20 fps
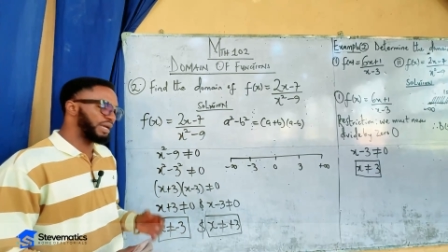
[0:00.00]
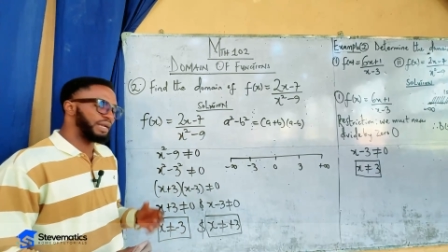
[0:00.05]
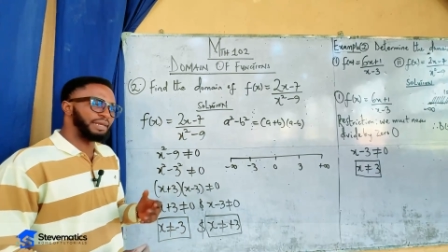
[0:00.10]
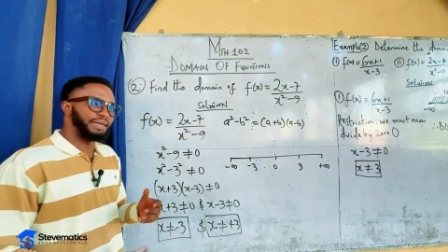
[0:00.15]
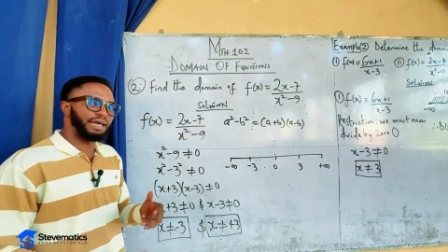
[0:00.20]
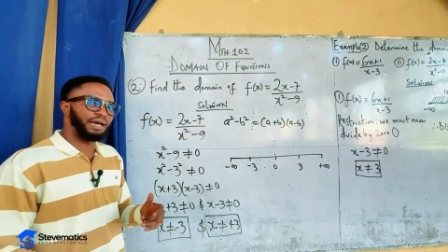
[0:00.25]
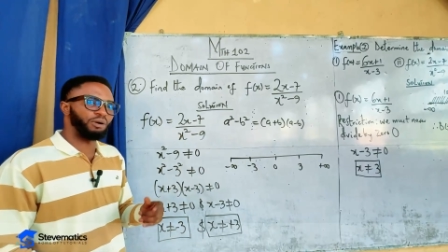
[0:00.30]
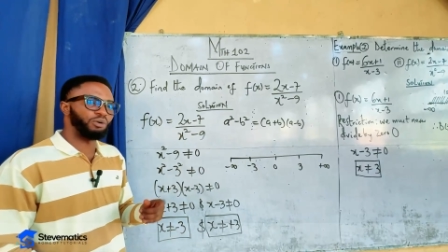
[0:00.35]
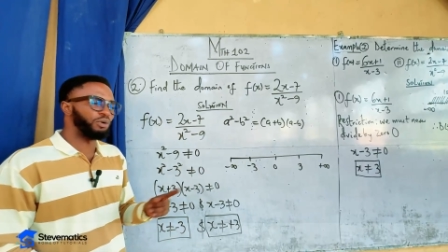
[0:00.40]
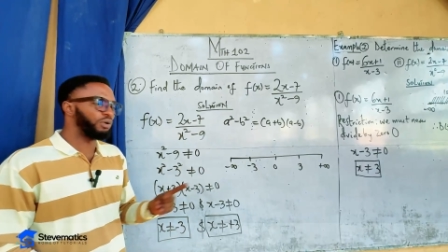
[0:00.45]

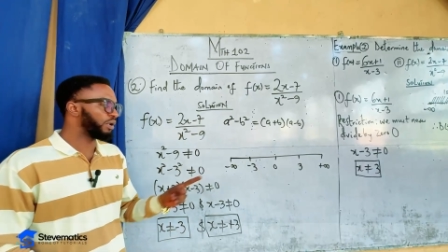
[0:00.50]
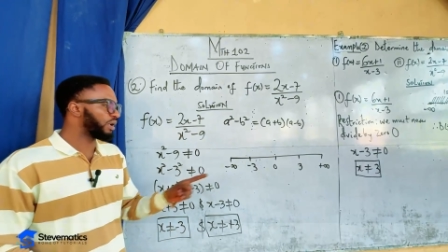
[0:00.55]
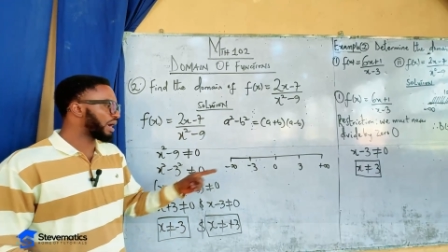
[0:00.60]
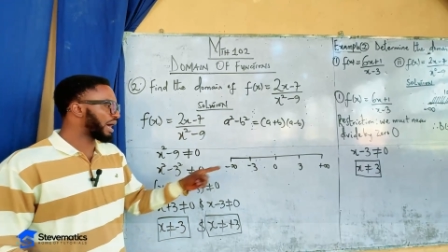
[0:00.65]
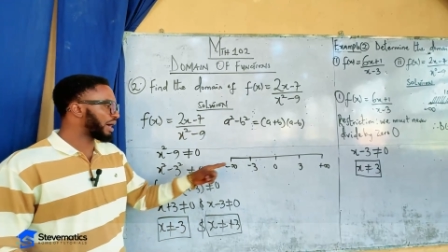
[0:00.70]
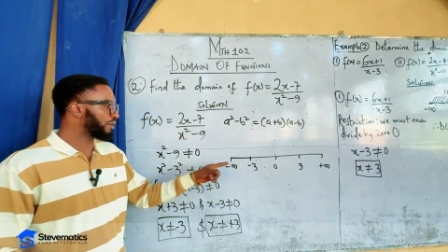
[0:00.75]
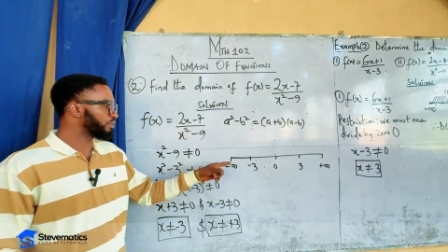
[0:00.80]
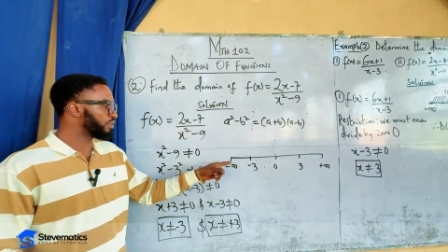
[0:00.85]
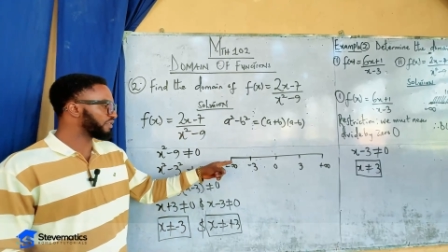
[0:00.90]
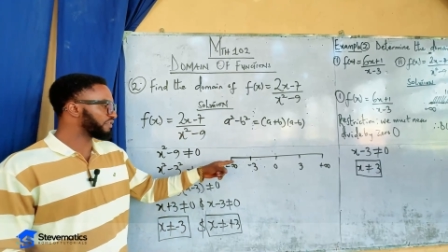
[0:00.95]
Now,
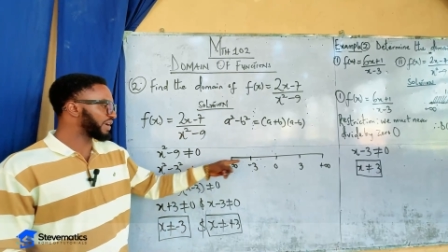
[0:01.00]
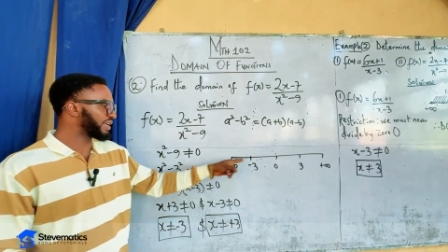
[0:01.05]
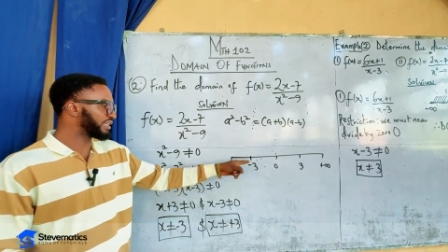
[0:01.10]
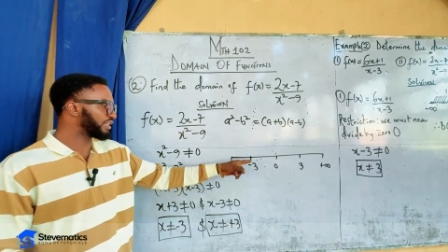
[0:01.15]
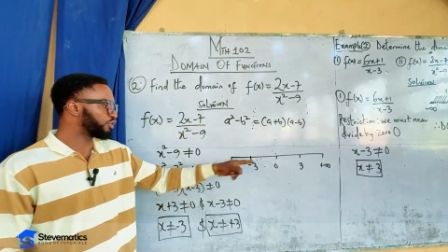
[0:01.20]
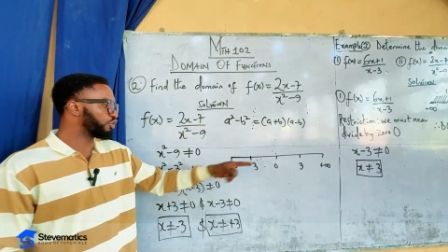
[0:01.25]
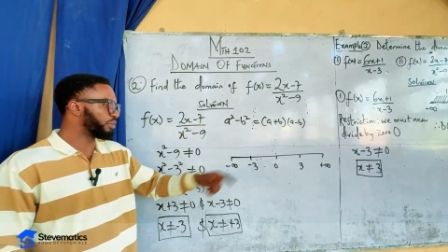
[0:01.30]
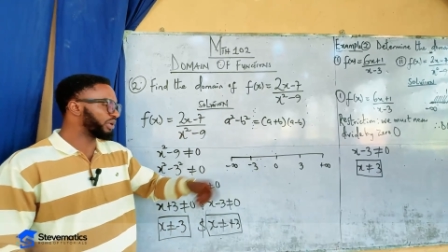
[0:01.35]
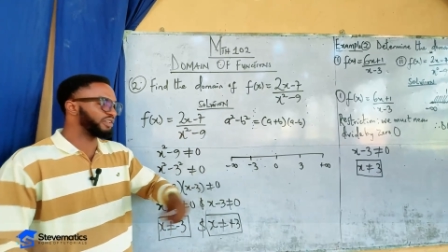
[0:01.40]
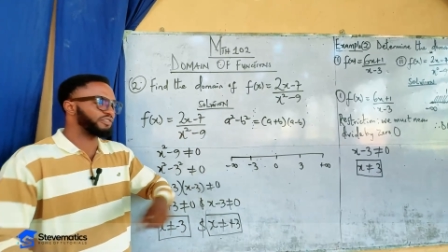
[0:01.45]
how do we find the
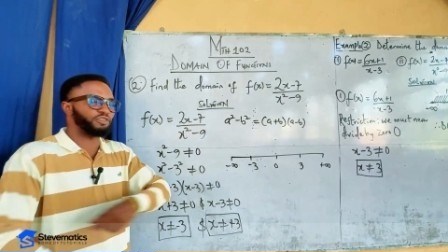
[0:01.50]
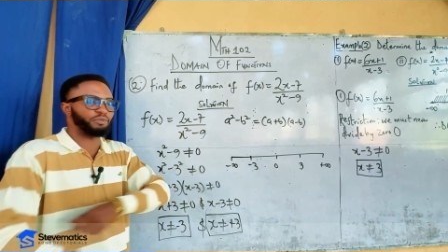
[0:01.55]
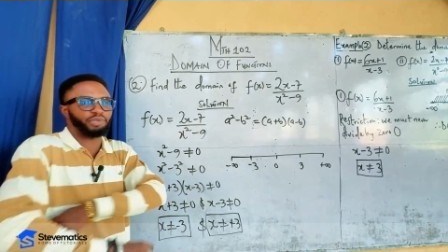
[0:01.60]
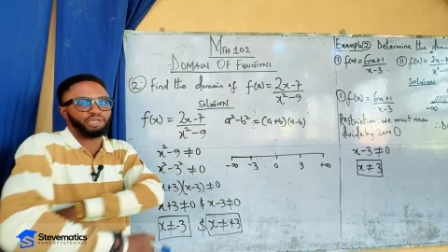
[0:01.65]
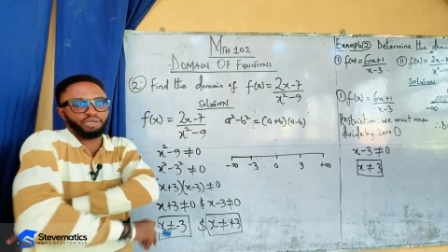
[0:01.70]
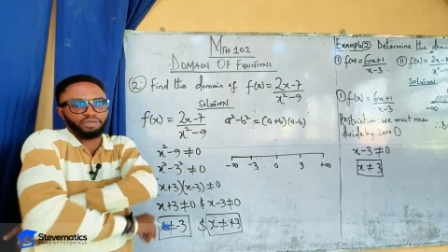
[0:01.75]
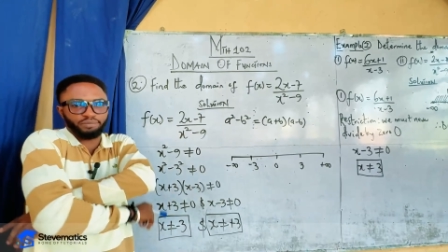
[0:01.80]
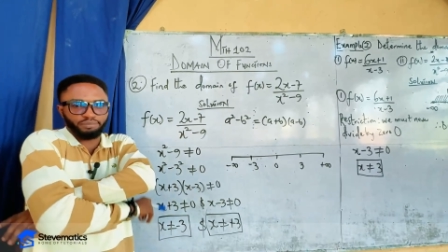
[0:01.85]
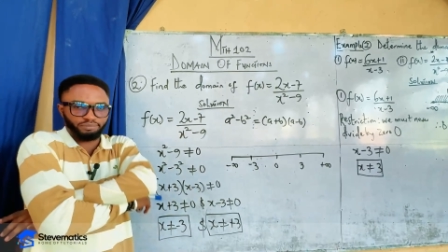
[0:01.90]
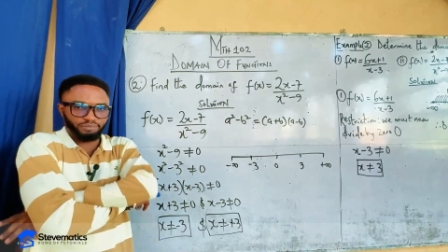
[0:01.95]
domain from
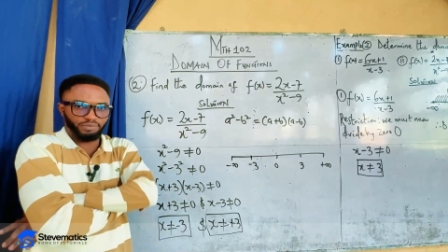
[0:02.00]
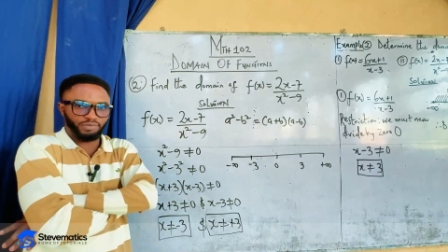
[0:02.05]
here?